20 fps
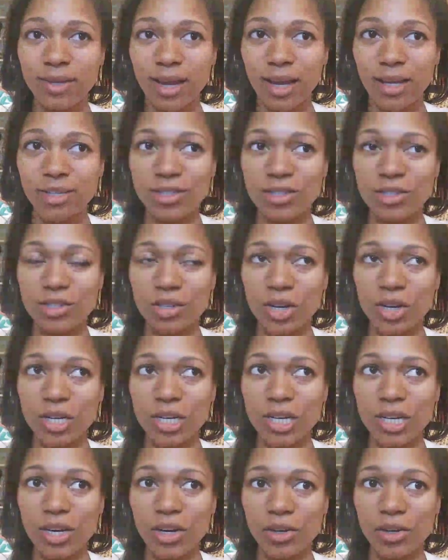I
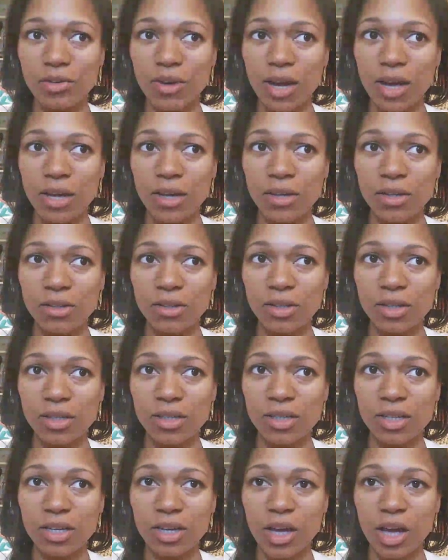started around
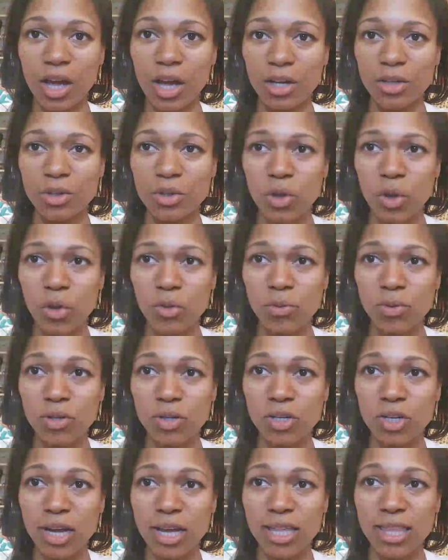
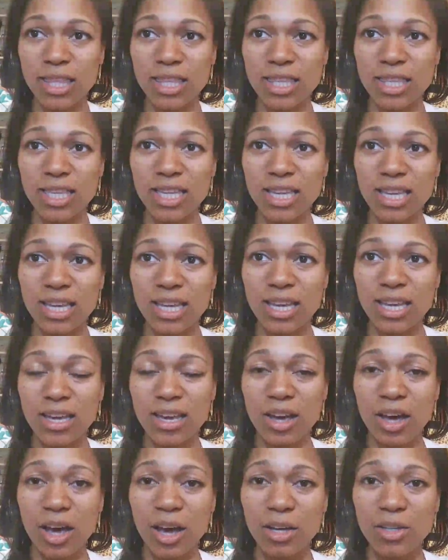October, and
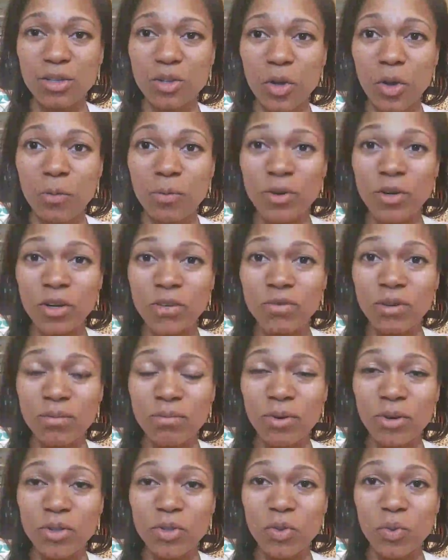
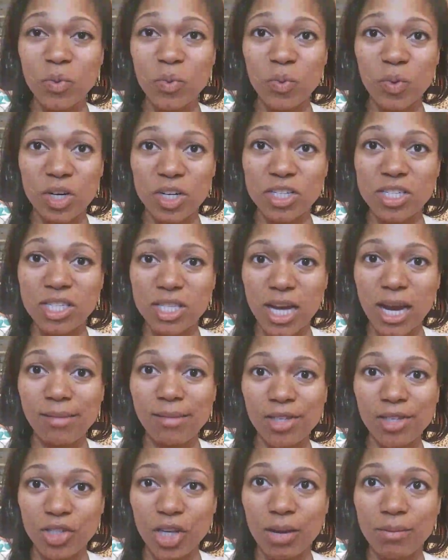November is the worst
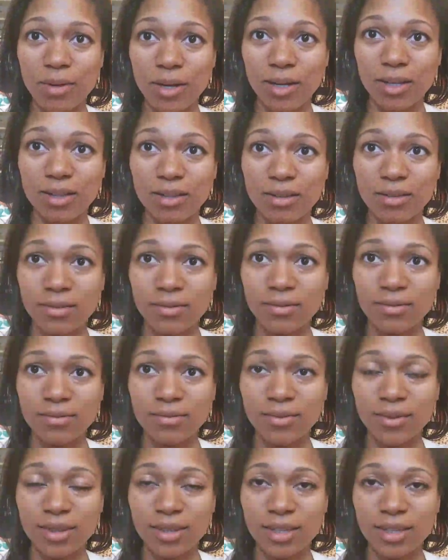time to job hunt.
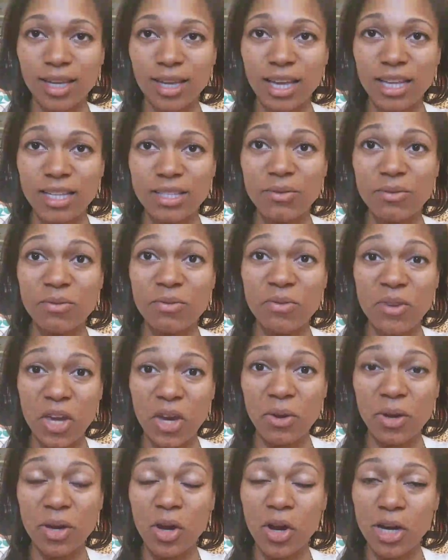It's
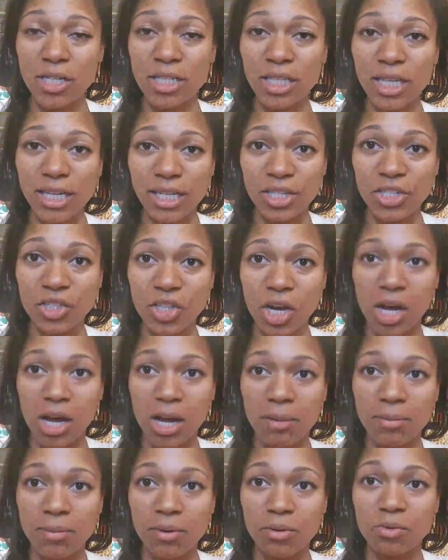very hard to land a
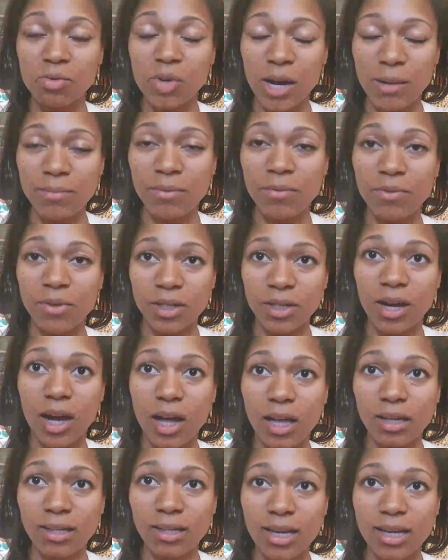job right before the
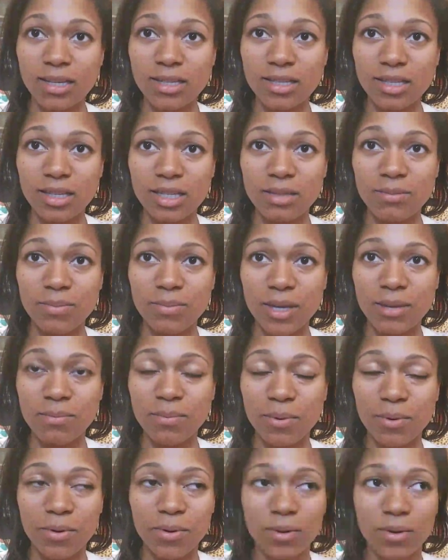holidays because
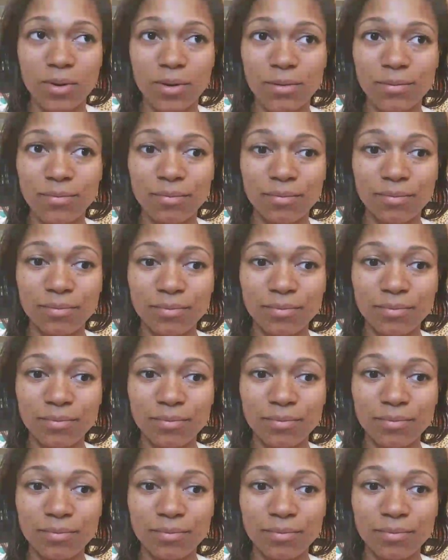people,